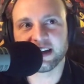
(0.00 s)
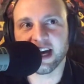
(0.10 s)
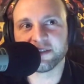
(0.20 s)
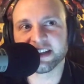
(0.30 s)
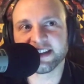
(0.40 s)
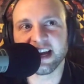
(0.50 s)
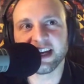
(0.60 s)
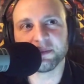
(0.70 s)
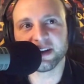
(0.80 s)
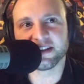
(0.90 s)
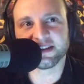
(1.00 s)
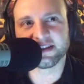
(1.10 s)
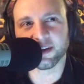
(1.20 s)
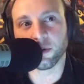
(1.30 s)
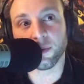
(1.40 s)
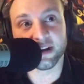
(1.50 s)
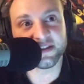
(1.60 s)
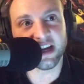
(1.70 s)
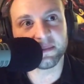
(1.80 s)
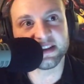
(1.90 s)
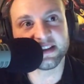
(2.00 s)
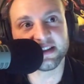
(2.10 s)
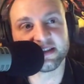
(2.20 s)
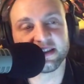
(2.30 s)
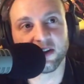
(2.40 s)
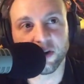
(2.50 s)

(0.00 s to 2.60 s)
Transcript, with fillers: kind of exciting because it's like, well, what if zombies existed?